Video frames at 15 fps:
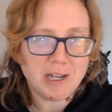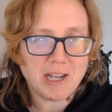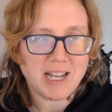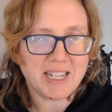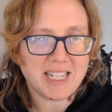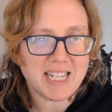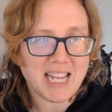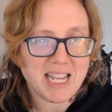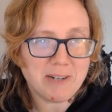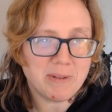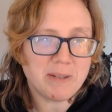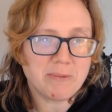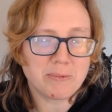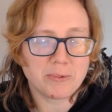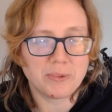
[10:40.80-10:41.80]
Again, we
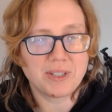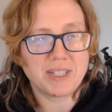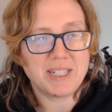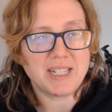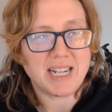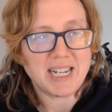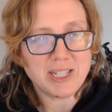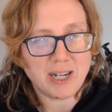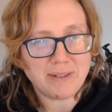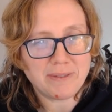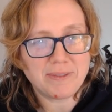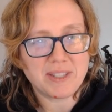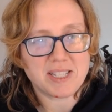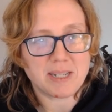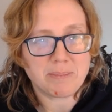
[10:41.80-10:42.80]
rule the 9 off of
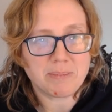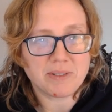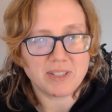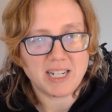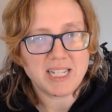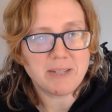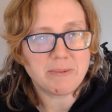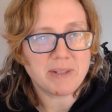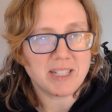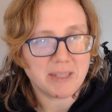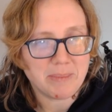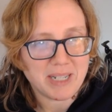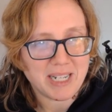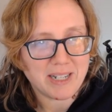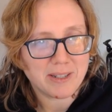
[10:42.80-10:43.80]
the zipper line and we
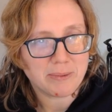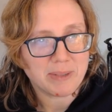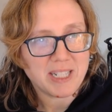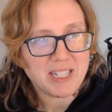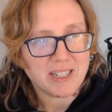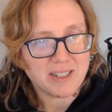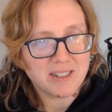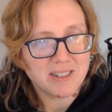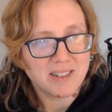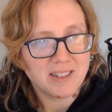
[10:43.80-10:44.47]
eliminate a 3 here.